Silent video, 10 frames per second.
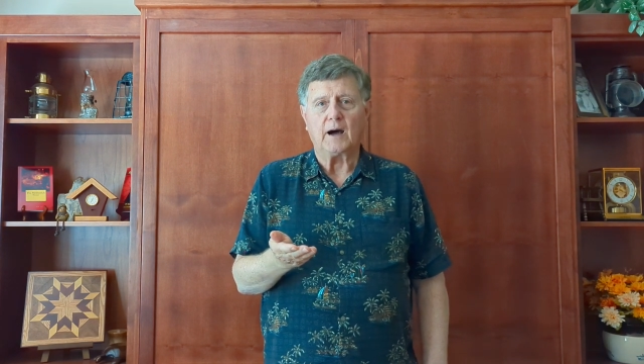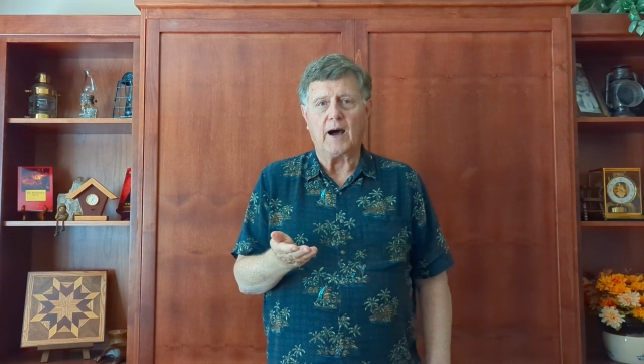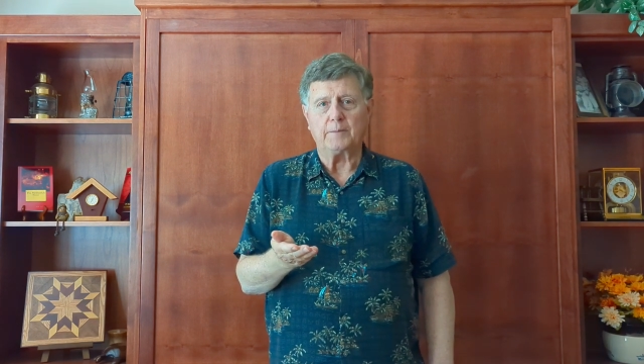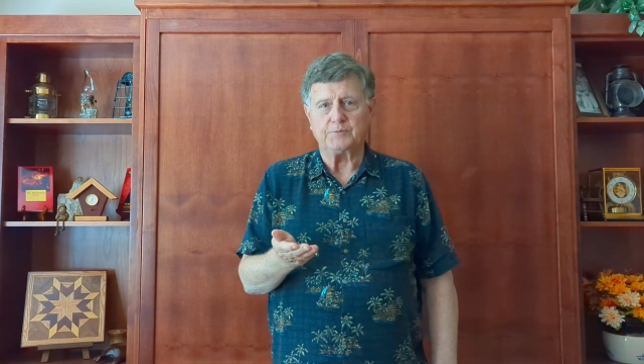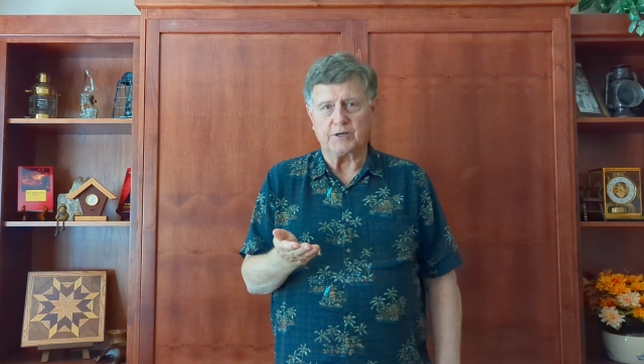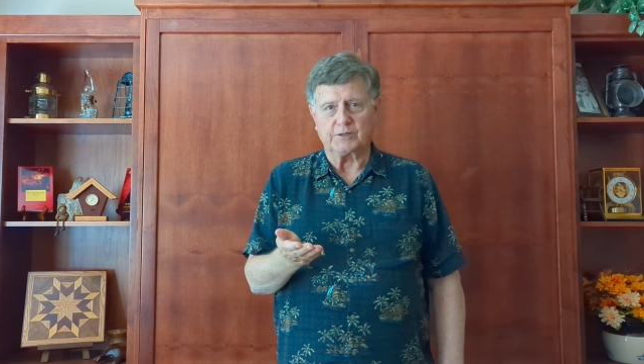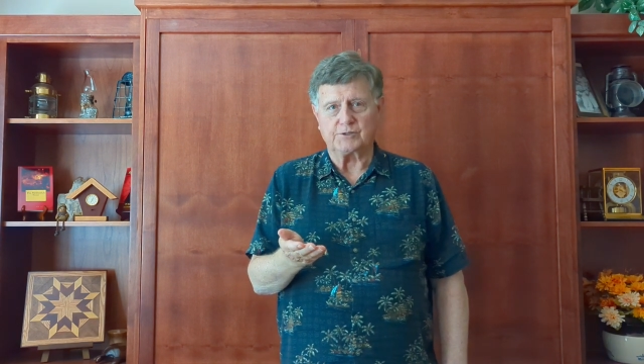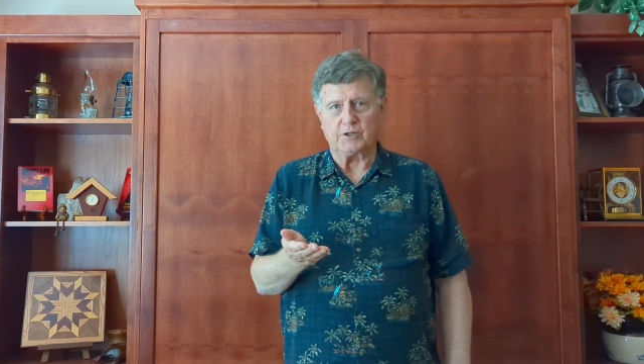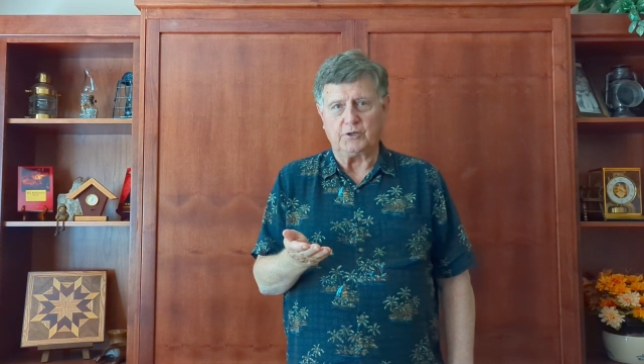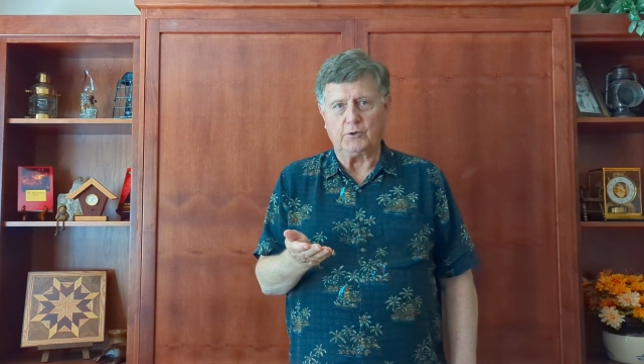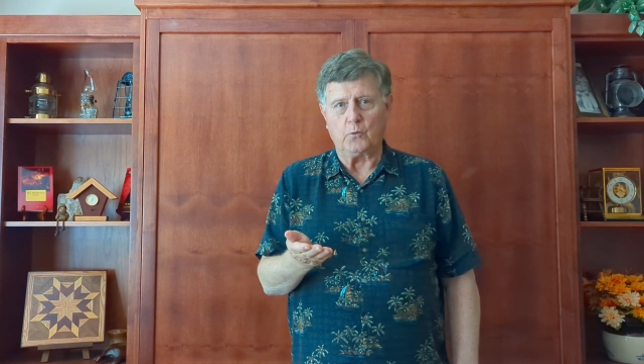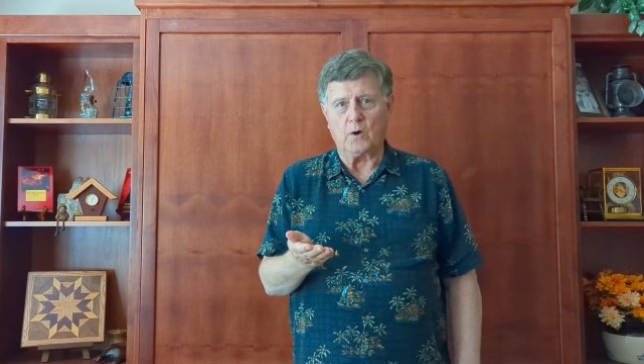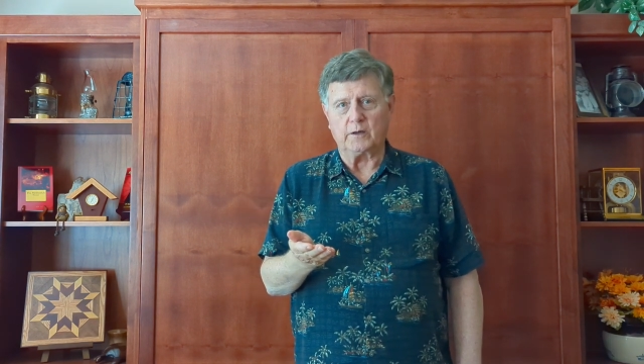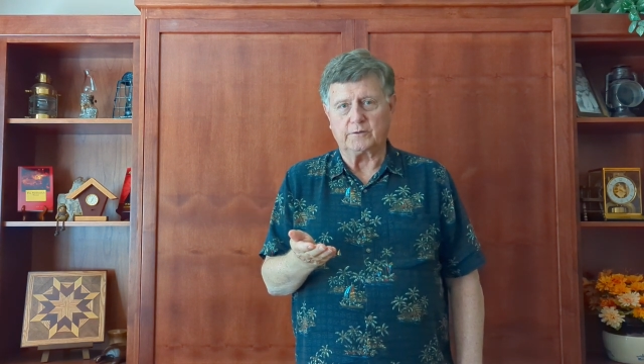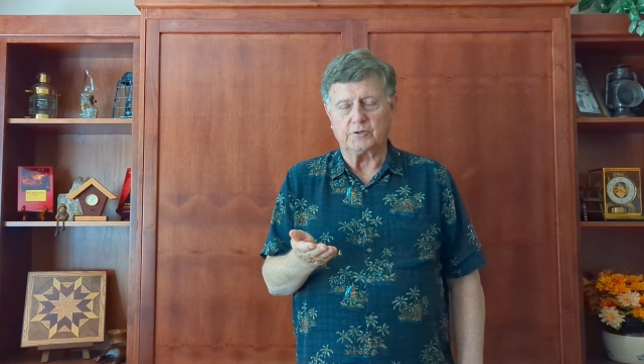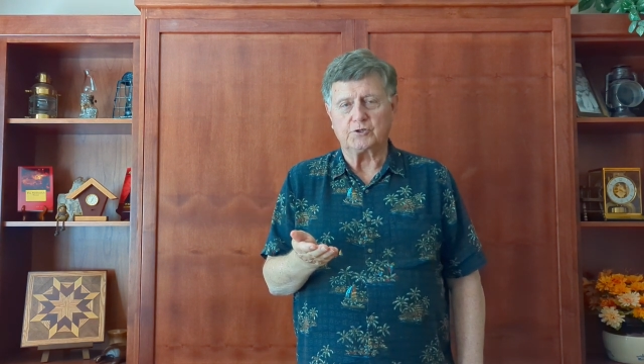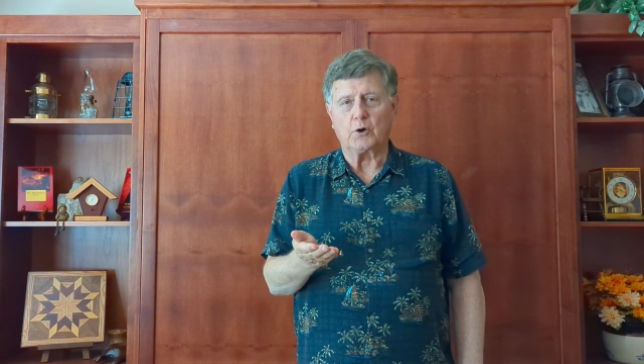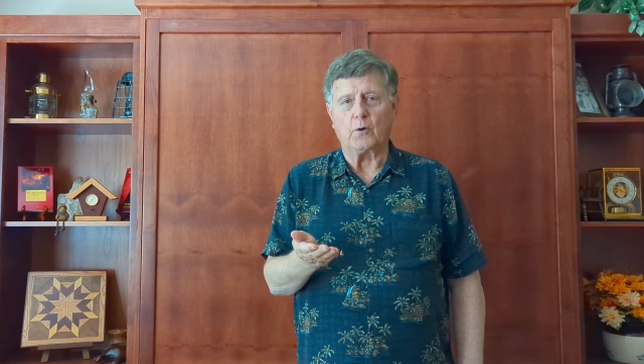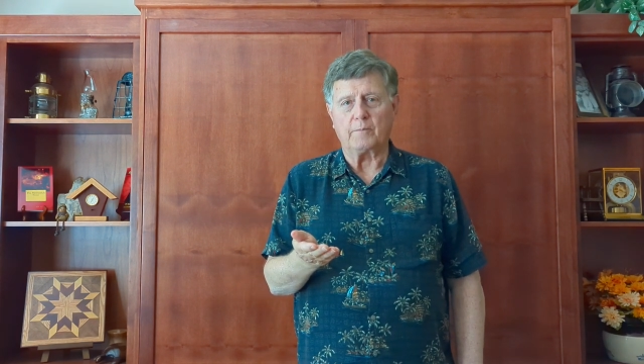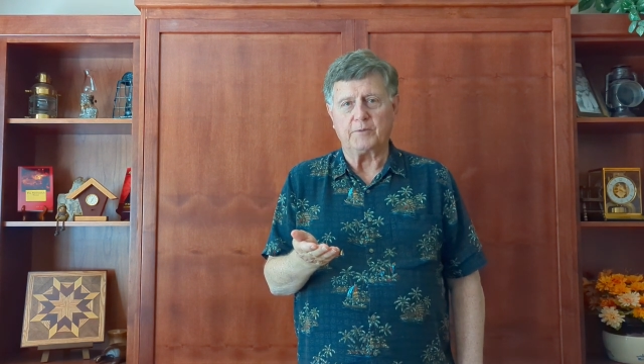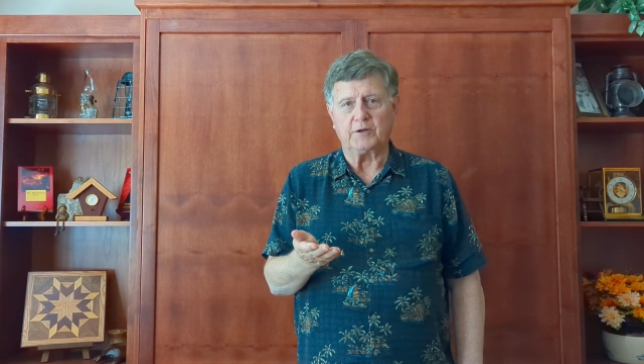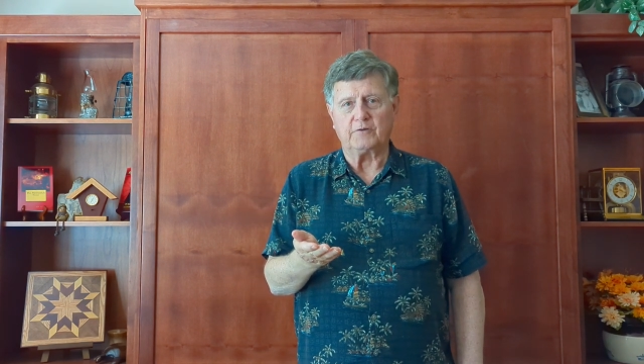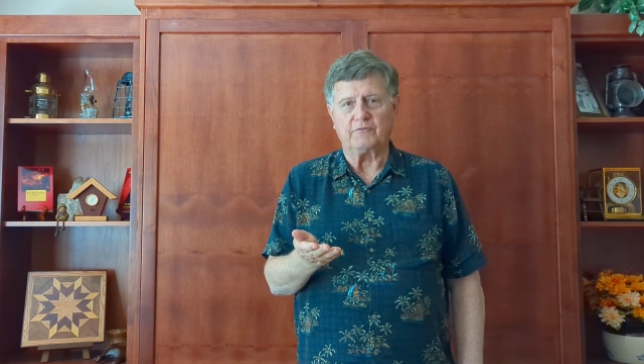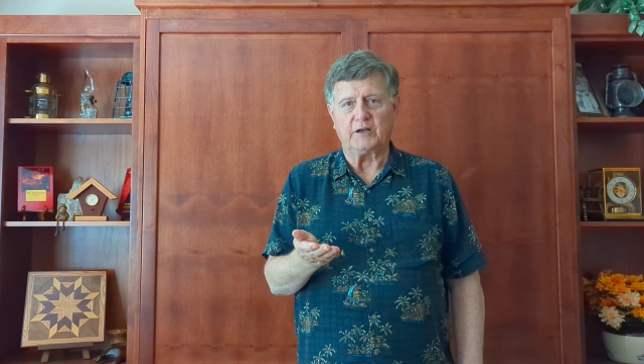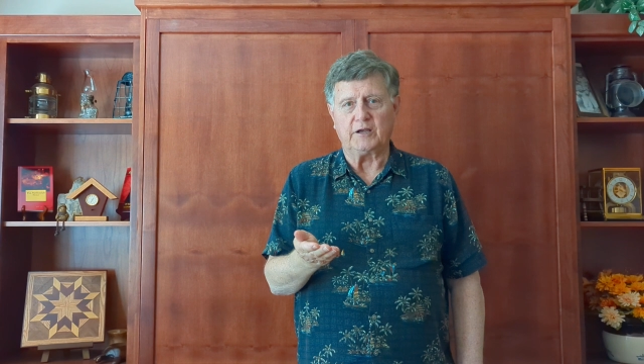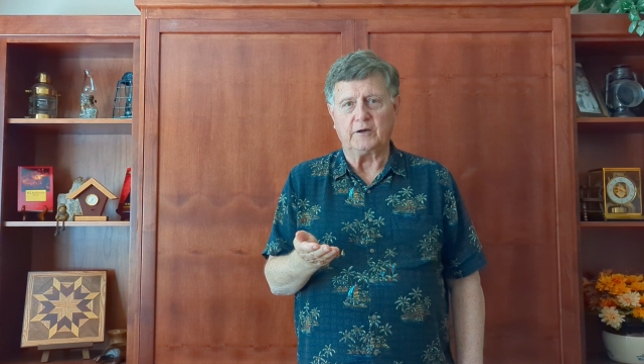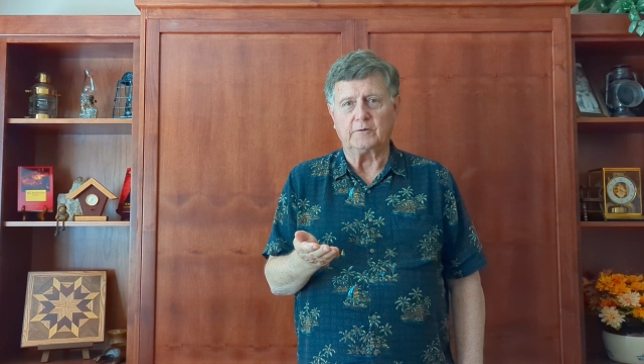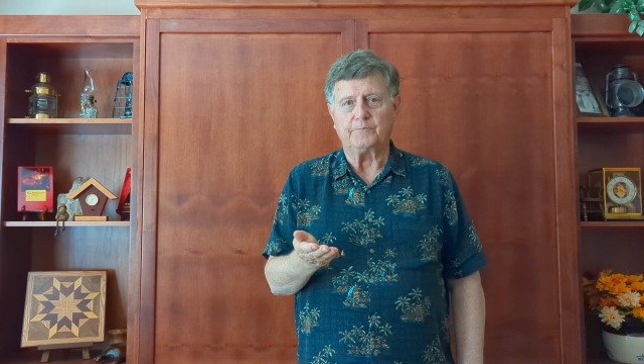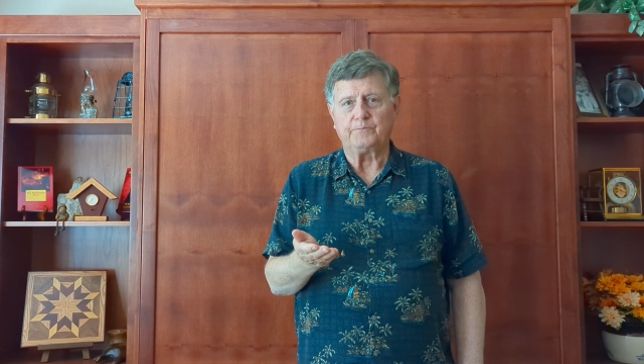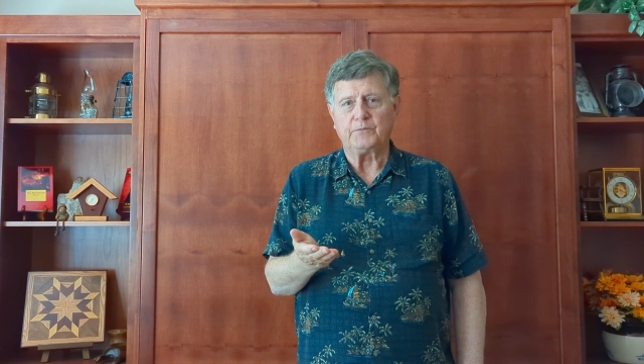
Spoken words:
objects that you want to show up in your video.